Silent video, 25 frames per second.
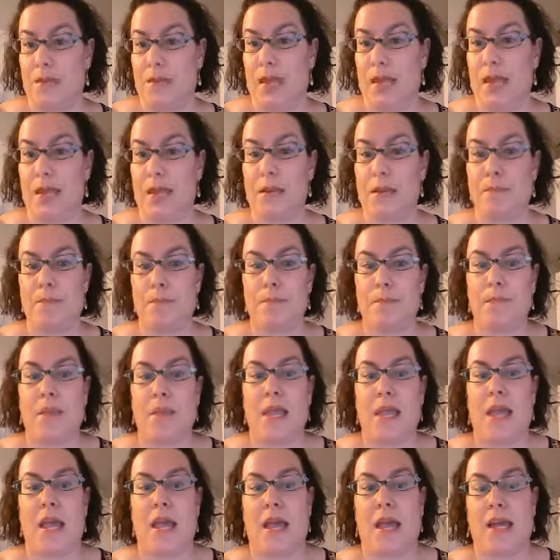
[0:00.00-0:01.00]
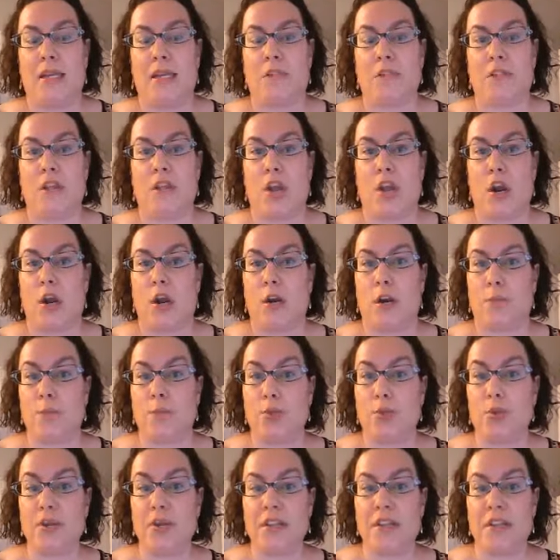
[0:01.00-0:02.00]
Okay, and they are
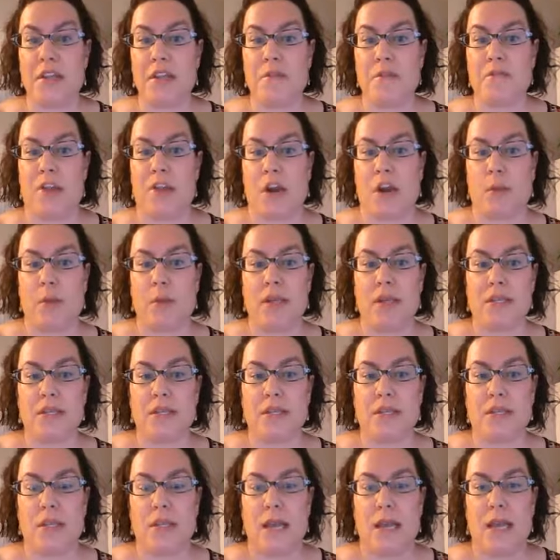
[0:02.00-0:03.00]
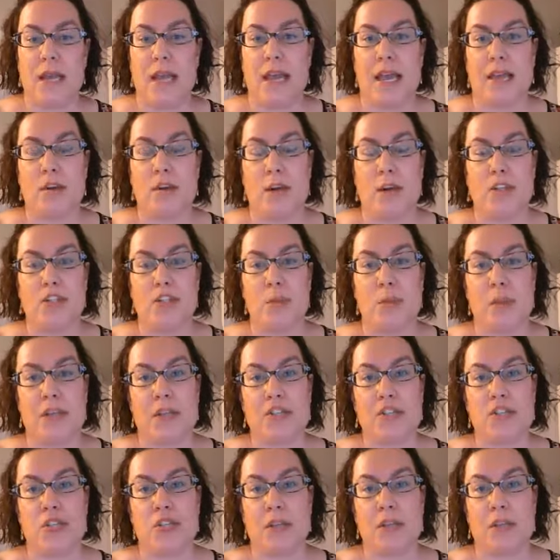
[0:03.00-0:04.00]
polluting the environment, and not to
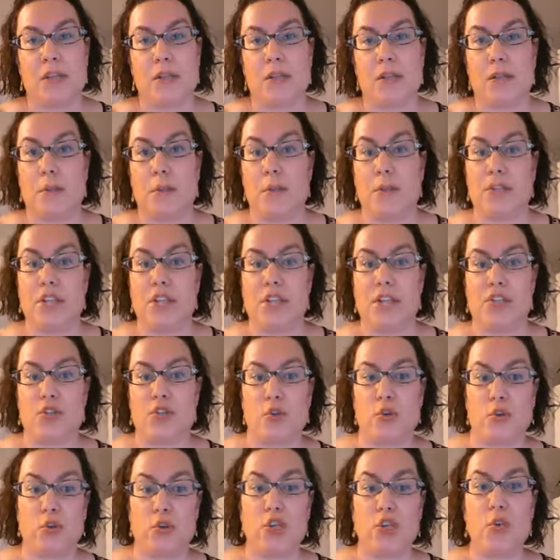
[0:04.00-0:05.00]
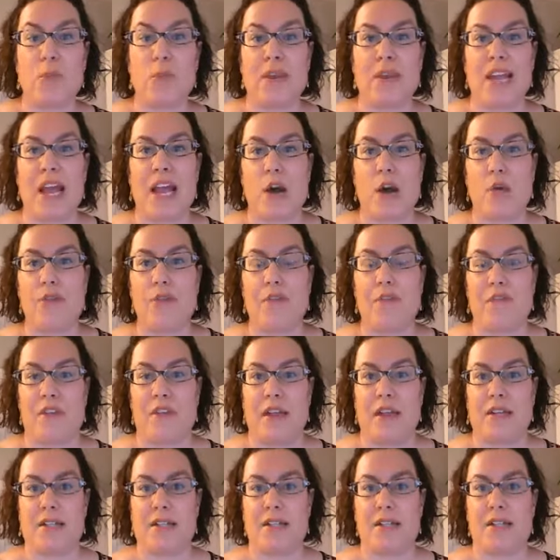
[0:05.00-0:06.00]
mention the potential human health
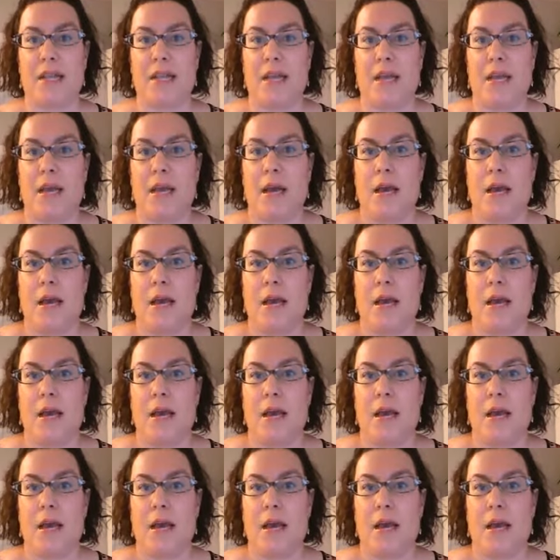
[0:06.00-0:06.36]
effects,